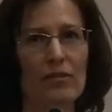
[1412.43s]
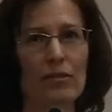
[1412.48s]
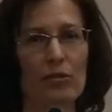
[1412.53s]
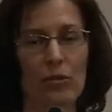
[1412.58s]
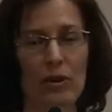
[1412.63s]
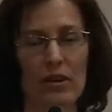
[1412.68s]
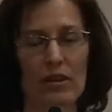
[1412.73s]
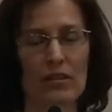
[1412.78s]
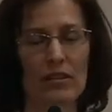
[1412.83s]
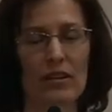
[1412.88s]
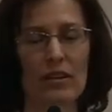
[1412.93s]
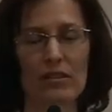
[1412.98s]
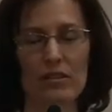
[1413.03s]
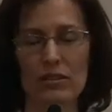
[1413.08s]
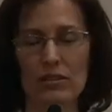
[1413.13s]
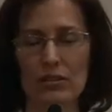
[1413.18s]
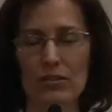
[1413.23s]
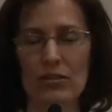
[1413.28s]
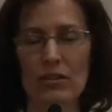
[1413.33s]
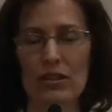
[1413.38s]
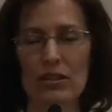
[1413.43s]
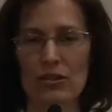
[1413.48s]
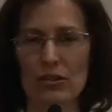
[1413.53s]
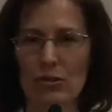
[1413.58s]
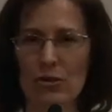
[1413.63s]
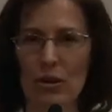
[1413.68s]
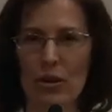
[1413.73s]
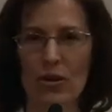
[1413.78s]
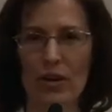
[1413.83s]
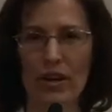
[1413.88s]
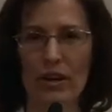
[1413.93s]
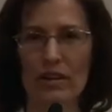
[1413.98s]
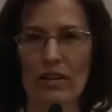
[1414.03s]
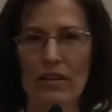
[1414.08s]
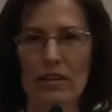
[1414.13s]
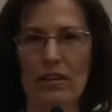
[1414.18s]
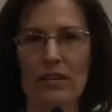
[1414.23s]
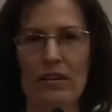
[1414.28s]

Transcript: when a student is growing?